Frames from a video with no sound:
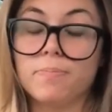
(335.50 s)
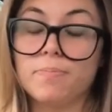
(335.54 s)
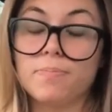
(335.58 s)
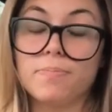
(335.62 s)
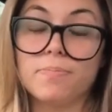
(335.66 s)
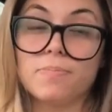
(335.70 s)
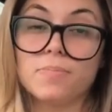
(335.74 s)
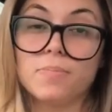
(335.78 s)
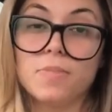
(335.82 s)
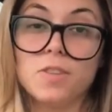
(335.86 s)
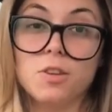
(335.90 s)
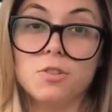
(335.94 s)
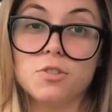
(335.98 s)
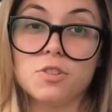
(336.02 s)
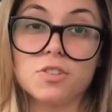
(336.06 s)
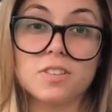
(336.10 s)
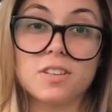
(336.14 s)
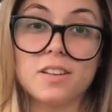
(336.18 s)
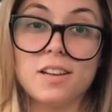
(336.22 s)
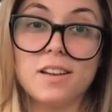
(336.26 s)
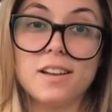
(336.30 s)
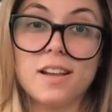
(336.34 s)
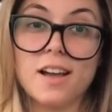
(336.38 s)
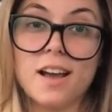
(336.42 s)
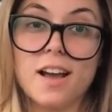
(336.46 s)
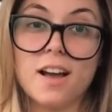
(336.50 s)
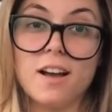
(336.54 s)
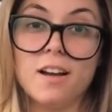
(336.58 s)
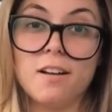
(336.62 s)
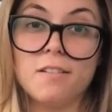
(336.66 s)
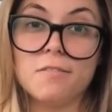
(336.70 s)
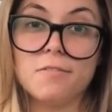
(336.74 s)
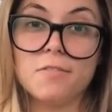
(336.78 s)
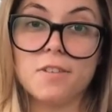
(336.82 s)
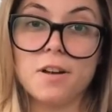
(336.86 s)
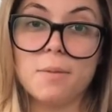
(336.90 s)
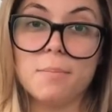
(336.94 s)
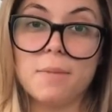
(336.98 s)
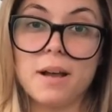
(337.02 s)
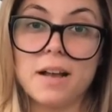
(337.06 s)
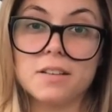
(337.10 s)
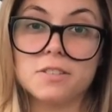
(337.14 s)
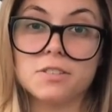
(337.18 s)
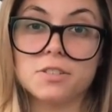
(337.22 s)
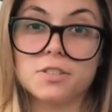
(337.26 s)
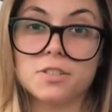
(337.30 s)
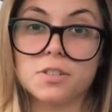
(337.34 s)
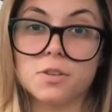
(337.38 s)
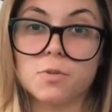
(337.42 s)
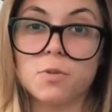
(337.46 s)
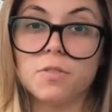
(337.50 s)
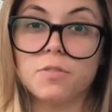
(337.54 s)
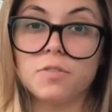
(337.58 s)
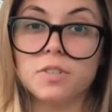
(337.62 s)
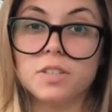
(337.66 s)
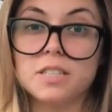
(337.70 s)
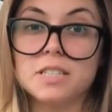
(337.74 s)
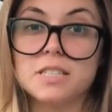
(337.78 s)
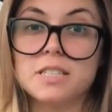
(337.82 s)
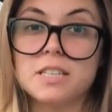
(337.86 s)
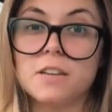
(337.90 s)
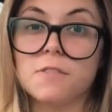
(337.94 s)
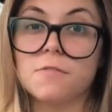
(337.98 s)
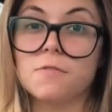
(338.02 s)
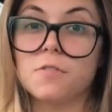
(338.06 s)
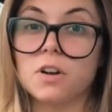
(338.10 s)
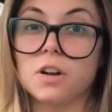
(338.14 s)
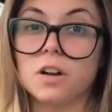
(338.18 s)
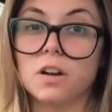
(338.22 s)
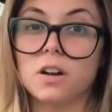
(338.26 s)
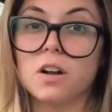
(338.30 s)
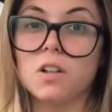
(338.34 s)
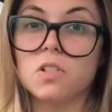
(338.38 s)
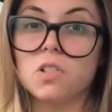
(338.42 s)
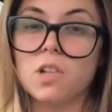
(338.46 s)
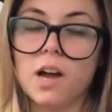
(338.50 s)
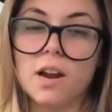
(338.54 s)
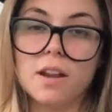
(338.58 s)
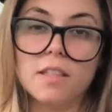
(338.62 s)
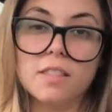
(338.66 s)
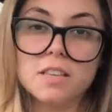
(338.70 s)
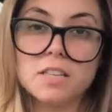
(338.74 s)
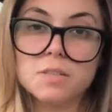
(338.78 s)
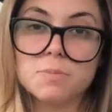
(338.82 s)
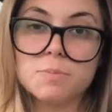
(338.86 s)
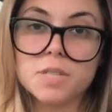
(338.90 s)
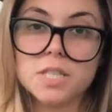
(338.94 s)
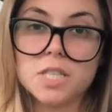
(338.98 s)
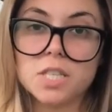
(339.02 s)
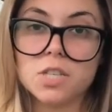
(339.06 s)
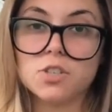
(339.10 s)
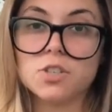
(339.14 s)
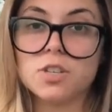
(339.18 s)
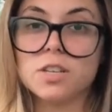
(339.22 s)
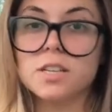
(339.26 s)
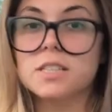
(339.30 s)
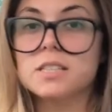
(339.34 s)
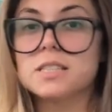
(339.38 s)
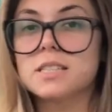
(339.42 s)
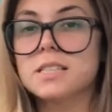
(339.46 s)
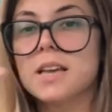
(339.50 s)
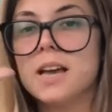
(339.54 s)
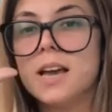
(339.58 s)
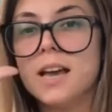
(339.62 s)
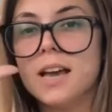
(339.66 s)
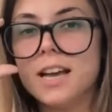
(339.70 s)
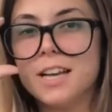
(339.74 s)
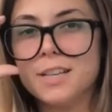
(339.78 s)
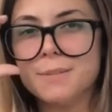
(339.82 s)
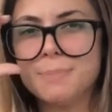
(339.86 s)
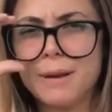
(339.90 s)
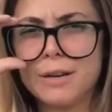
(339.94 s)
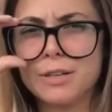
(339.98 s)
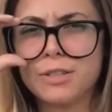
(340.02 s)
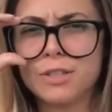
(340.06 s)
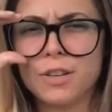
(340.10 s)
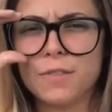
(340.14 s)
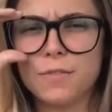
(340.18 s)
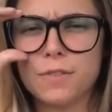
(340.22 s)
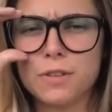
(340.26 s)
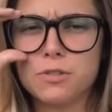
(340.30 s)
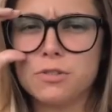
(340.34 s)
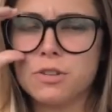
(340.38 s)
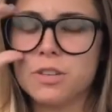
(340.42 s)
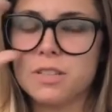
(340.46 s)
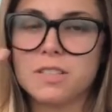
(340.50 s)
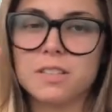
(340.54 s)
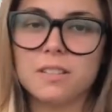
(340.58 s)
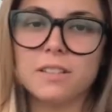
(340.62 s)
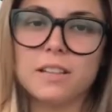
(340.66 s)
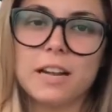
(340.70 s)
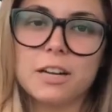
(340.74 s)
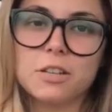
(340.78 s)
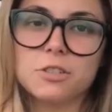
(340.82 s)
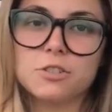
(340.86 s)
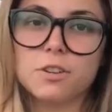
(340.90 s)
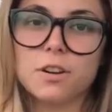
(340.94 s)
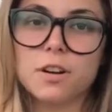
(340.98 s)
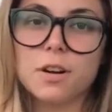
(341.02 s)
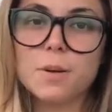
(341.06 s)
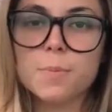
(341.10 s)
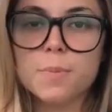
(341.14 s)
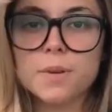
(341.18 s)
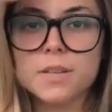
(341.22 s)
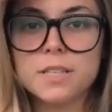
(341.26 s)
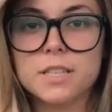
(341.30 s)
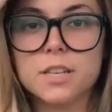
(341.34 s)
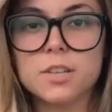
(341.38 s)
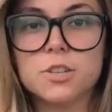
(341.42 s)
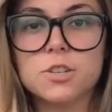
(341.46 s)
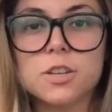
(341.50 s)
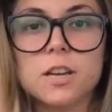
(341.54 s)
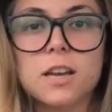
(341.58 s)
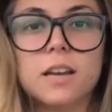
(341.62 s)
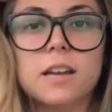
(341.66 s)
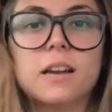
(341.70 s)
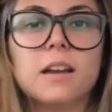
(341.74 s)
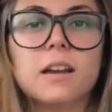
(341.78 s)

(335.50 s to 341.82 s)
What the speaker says: You just need to have a master's equivalency for a lot of these positions, especially if it's just a lecturer position.